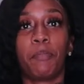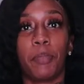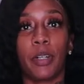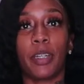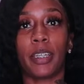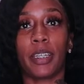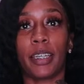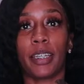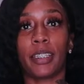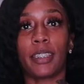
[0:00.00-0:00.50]

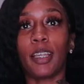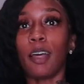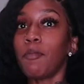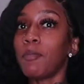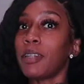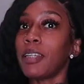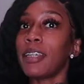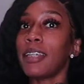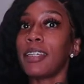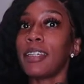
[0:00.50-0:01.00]
But yeah,
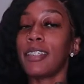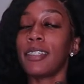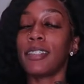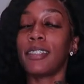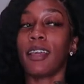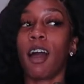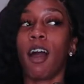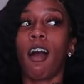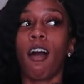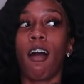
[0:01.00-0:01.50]
some of
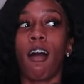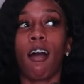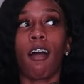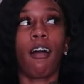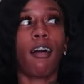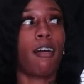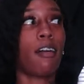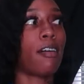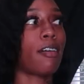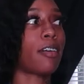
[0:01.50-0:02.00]
these
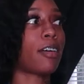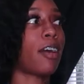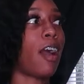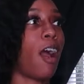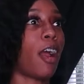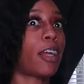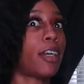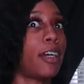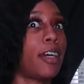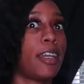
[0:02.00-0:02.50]

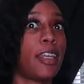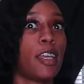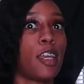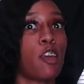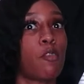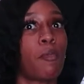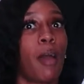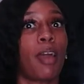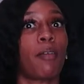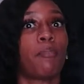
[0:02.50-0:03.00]
are cutting
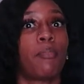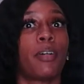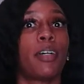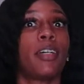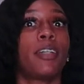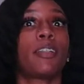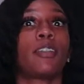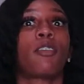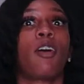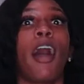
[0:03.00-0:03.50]
in my
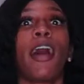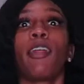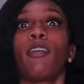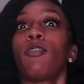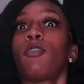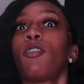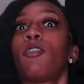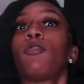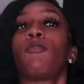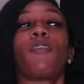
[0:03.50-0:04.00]
butt, so I
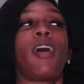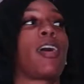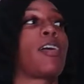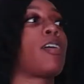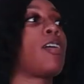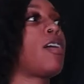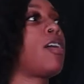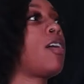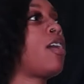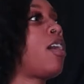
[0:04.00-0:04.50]
don't know if
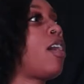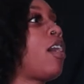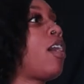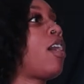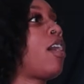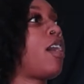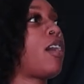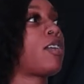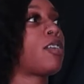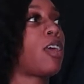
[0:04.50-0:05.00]
I
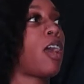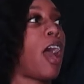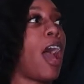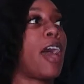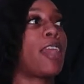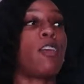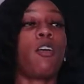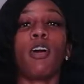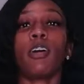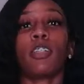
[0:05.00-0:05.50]

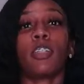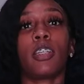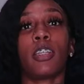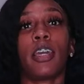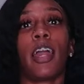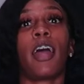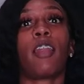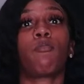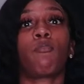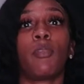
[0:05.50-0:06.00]
know I
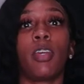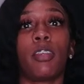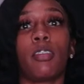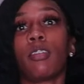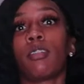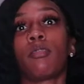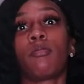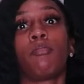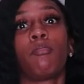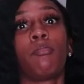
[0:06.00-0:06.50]
shouldn't have got a
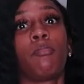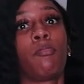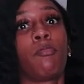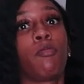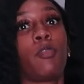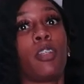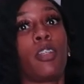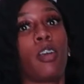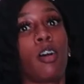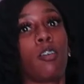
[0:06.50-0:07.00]
medium
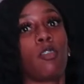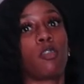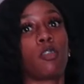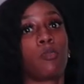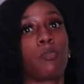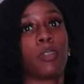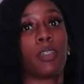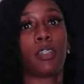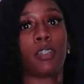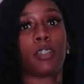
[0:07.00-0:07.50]
with
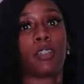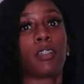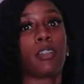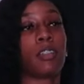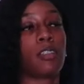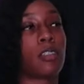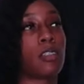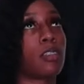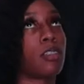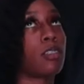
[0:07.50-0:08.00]
those
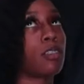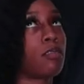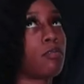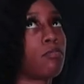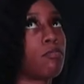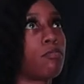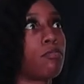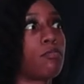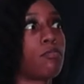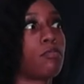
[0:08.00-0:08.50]
because
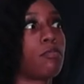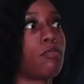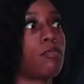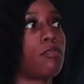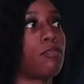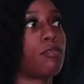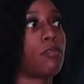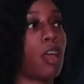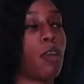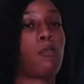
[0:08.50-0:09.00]

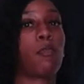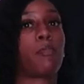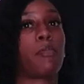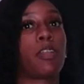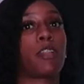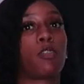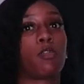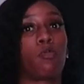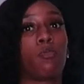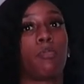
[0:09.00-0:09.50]
they would have
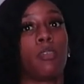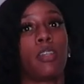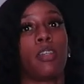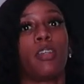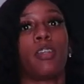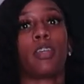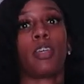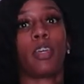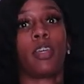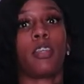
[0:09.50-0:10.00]
been too
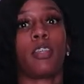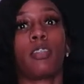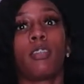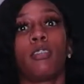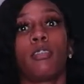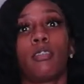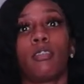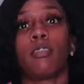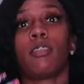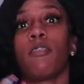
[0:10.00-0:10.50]
big in
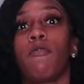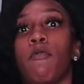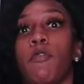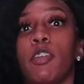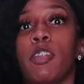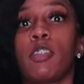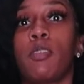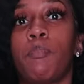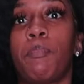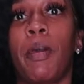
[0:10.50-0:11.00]

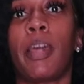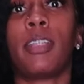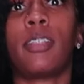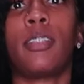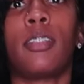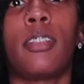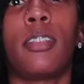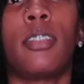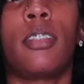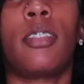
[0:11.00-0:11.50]
different
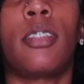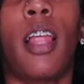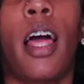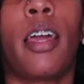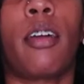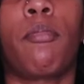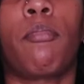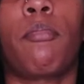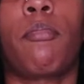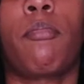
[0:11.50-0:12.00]
spaces,
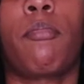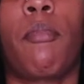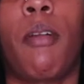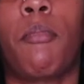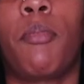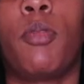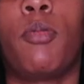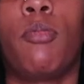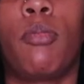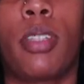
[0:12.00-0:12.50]
like
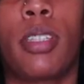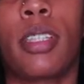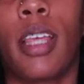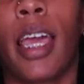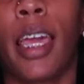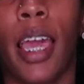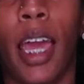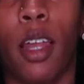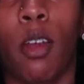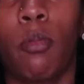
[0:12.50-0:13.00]
my boobs.
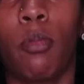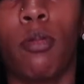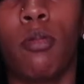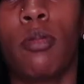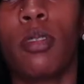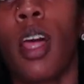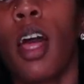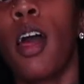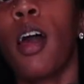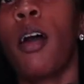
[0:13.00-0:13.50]
I ain't got no
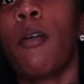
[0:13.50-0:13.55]
boobs.